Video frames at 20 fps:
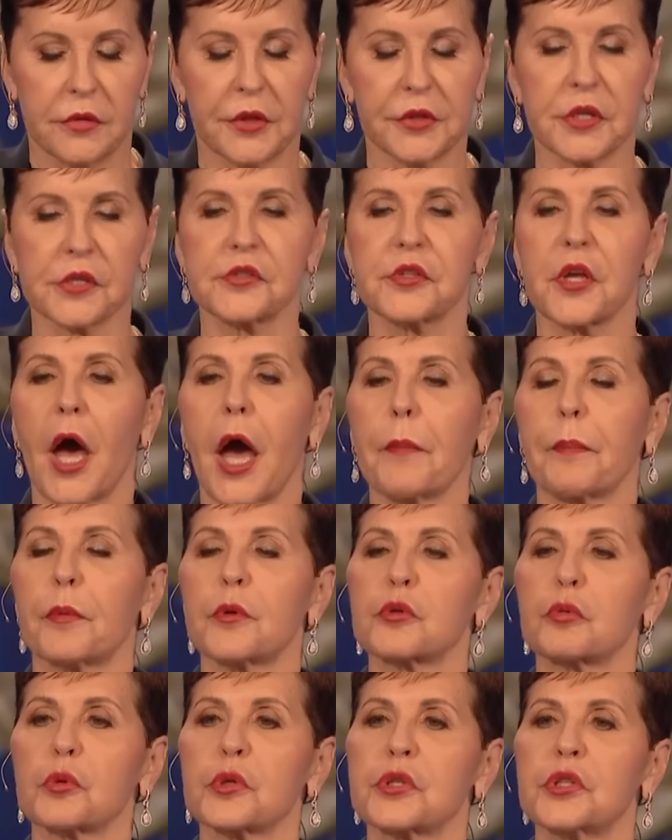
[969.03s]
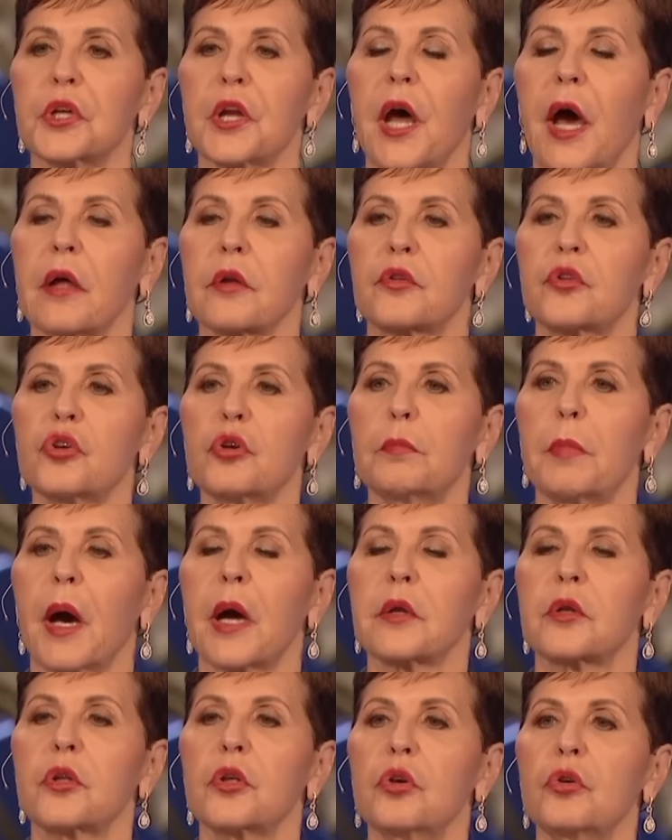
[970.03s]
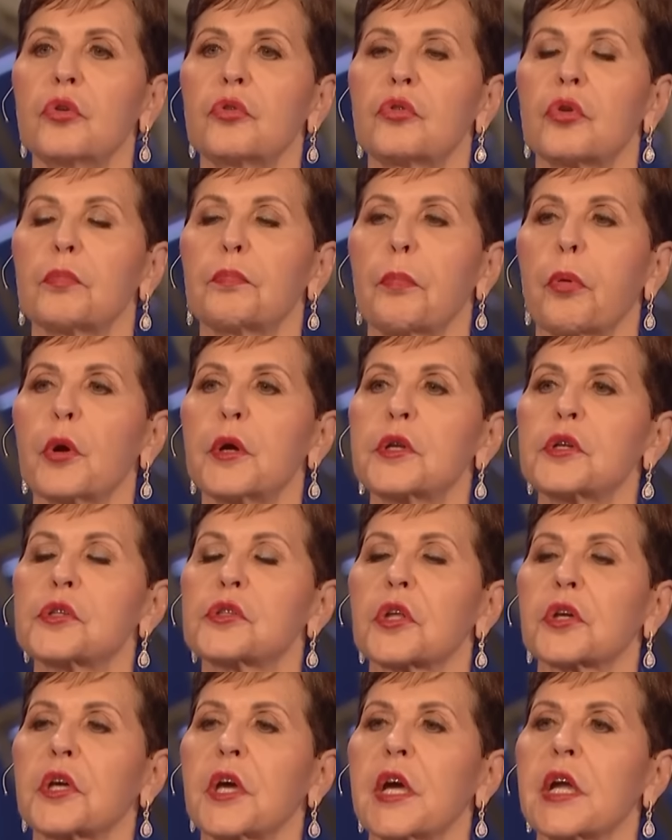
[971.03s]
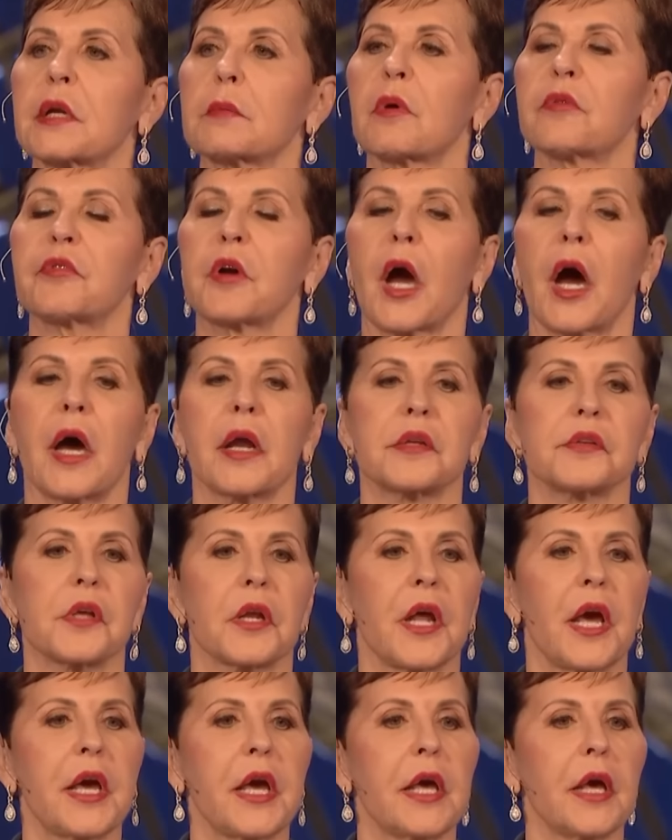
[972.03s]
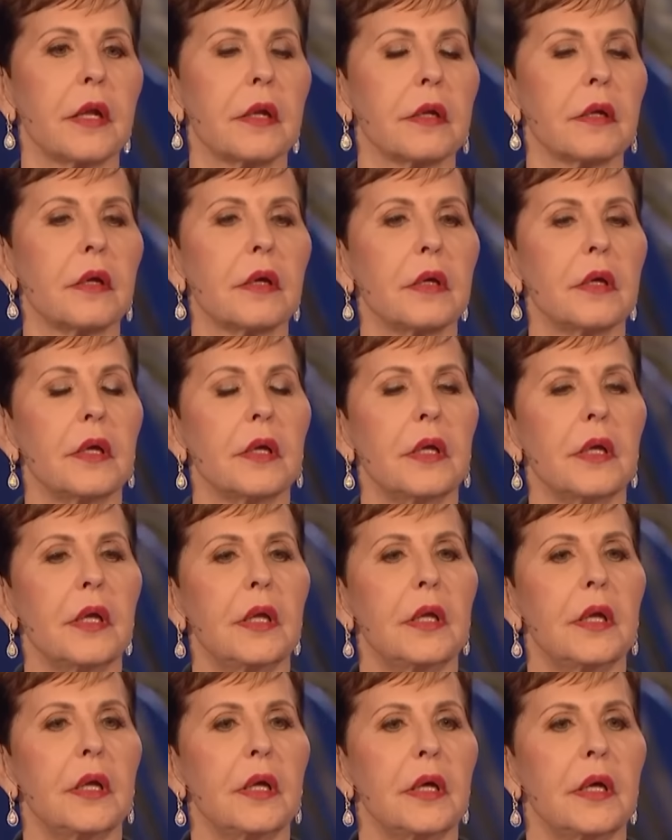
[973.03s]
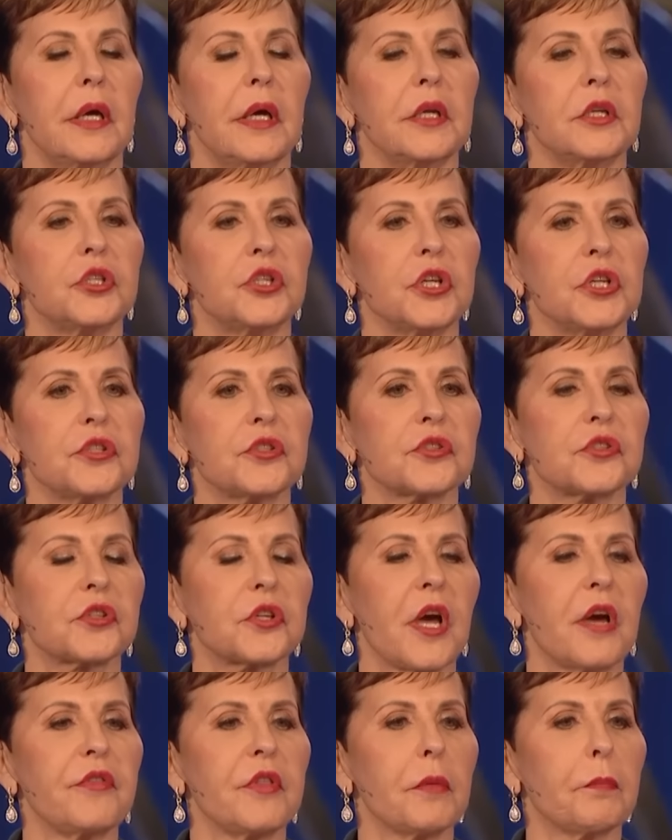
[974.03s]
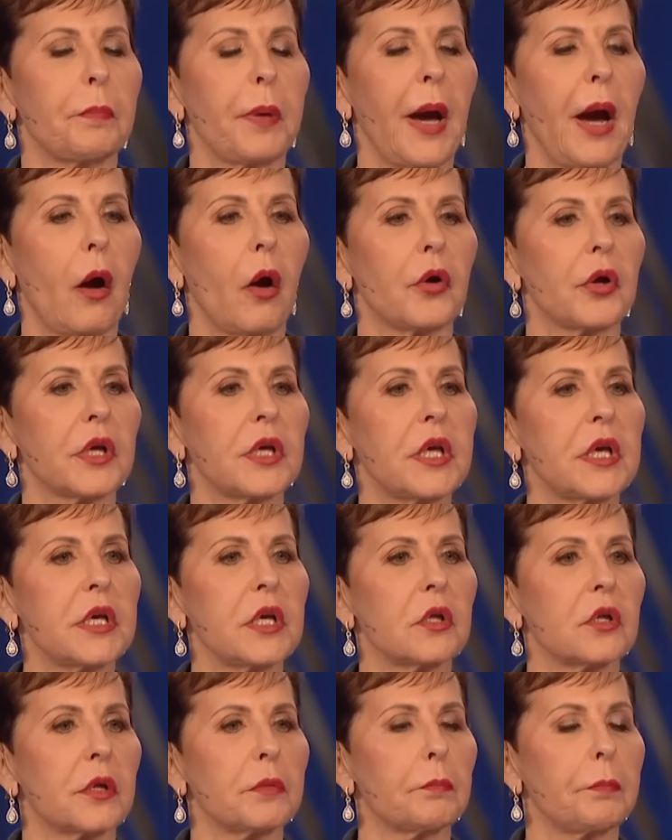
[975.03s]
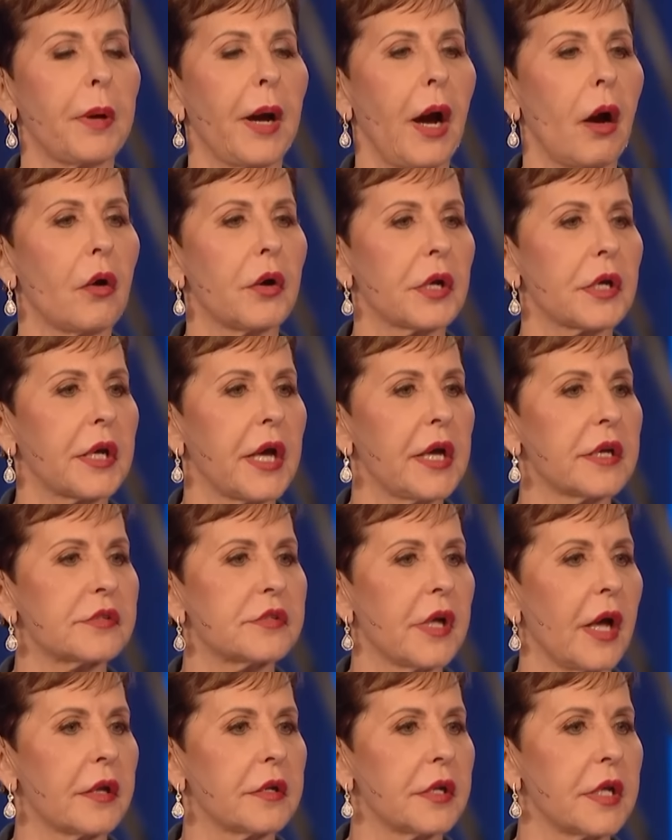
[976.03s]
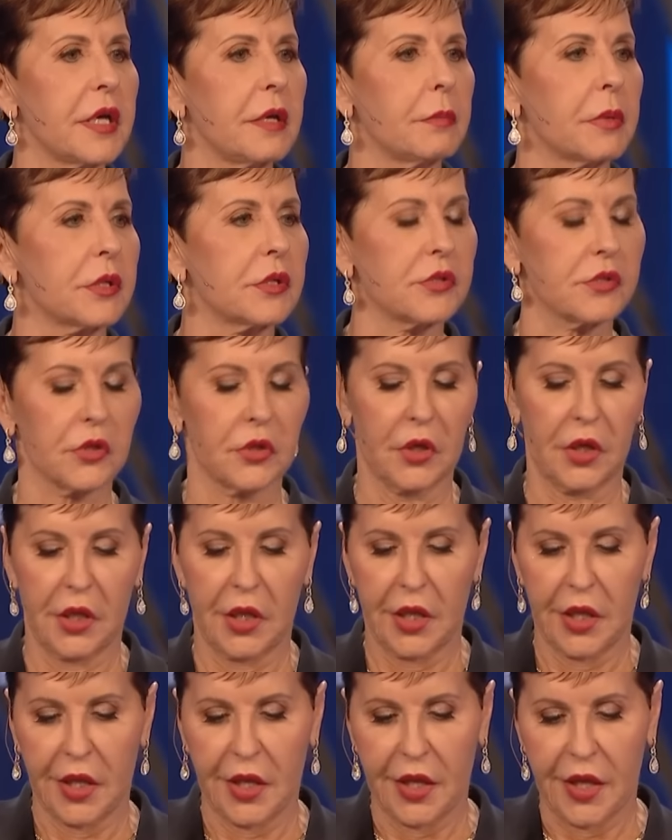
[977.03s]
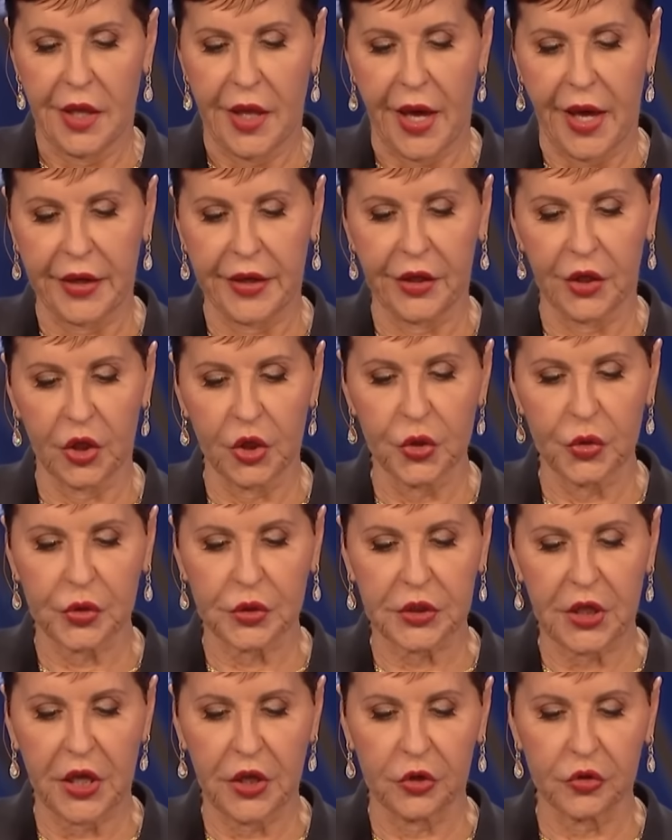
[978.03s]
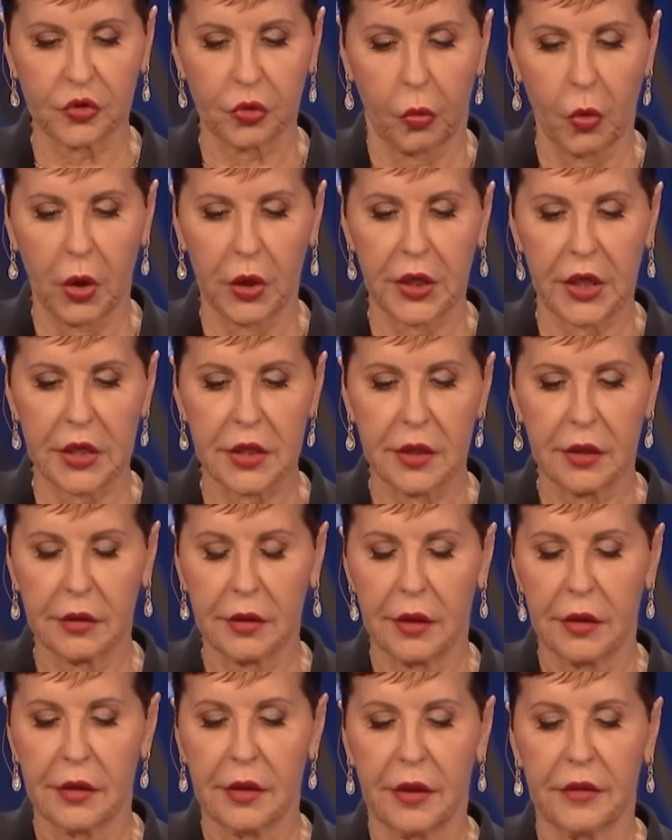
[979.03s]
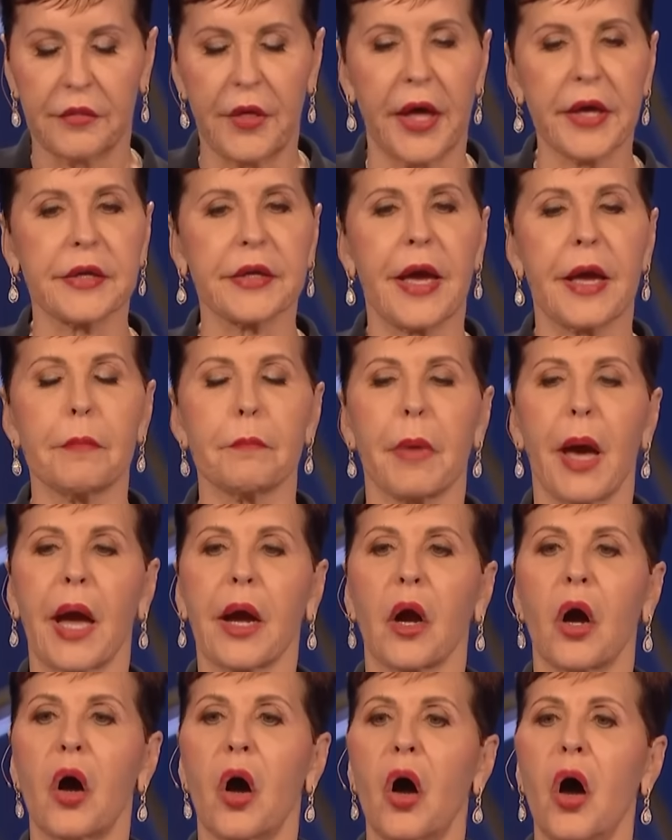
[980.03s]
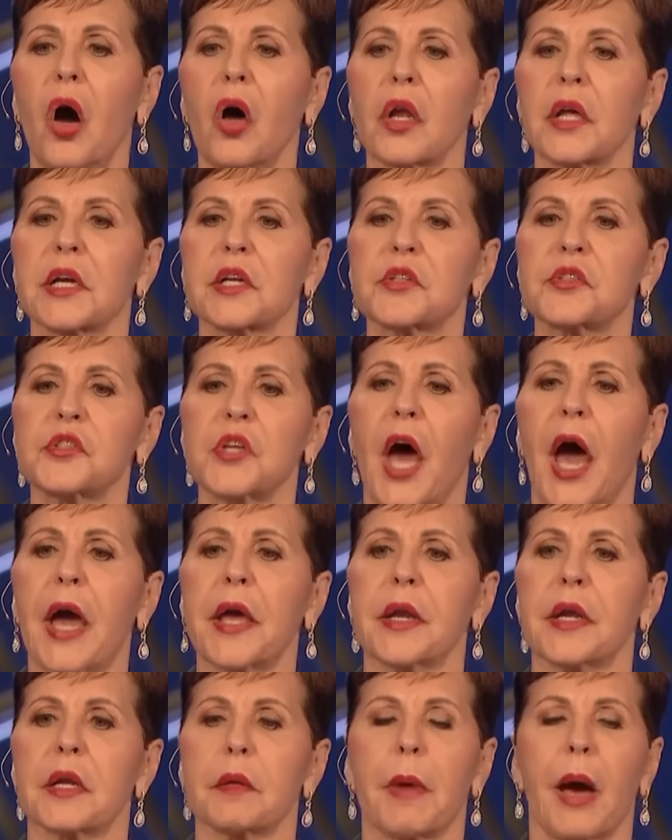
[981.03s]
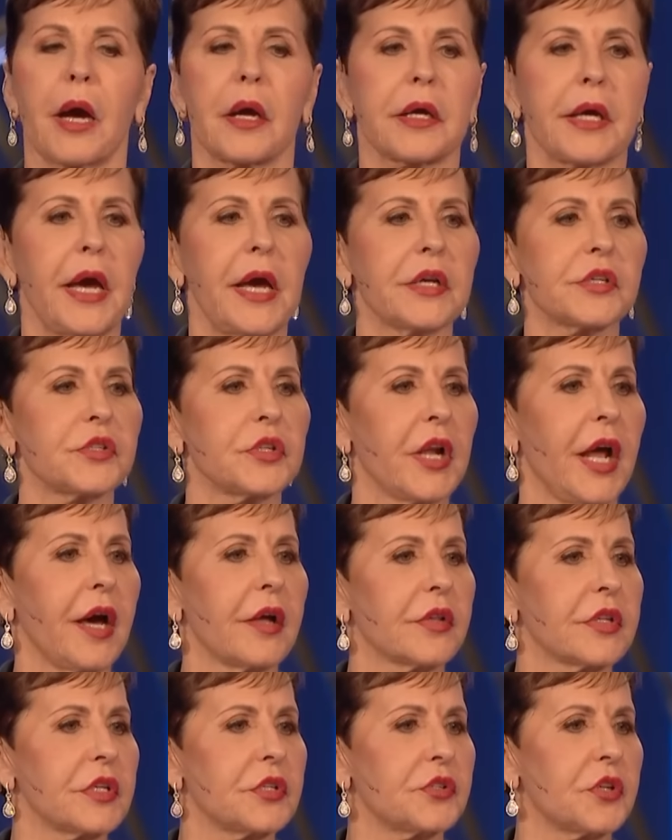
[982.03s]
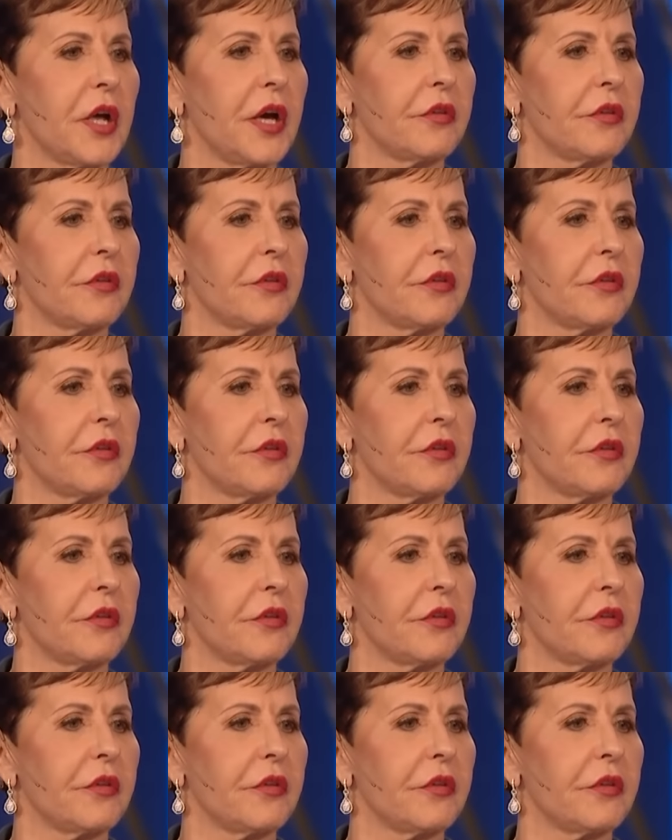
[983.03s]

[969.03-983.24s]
The disciples were sent out two by two to preach the kingdom of God is at hand, and Jesus gave them power to heal and power to cast out demons. And in Luke 10 20, they came back all excited about casting out these